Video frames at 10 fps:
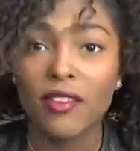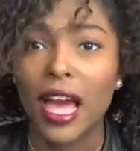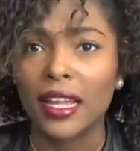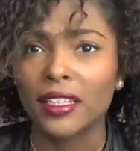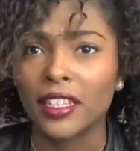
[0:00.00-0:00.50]
have
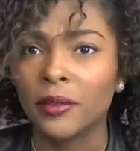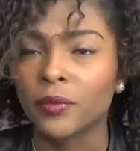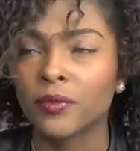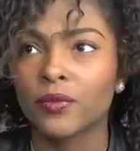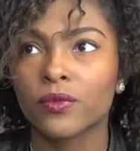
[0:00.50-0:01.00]
acne.
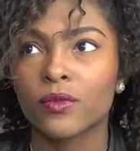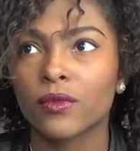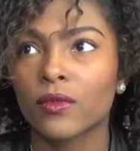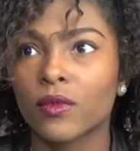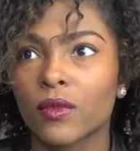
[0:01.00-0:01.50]

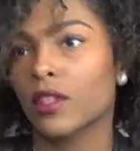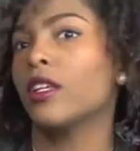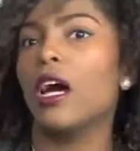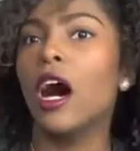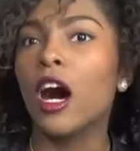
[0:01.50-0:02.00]

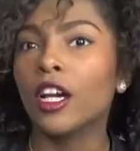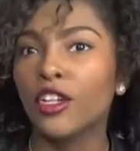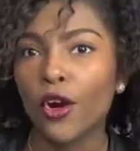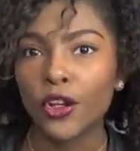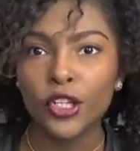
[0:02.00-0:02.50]
Uh,
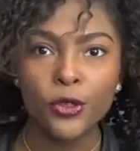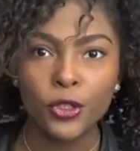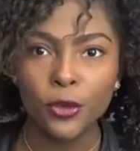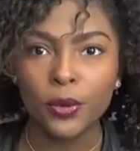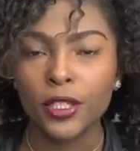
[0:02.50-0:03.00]
you're on
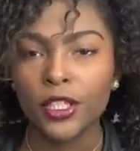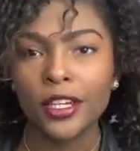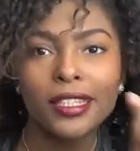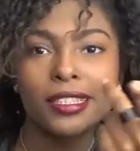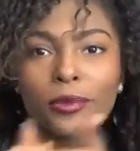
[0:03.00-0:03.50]
YouTube.
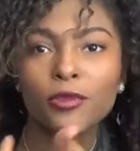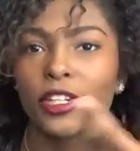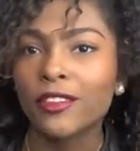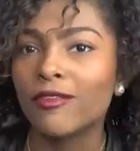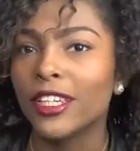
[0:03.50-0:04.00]
Look at some
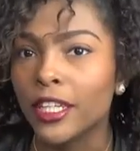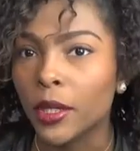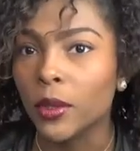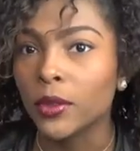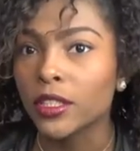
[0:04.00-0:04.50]
freaking
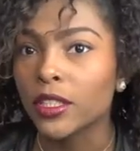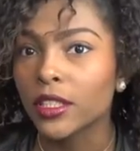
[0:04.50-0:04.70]
videos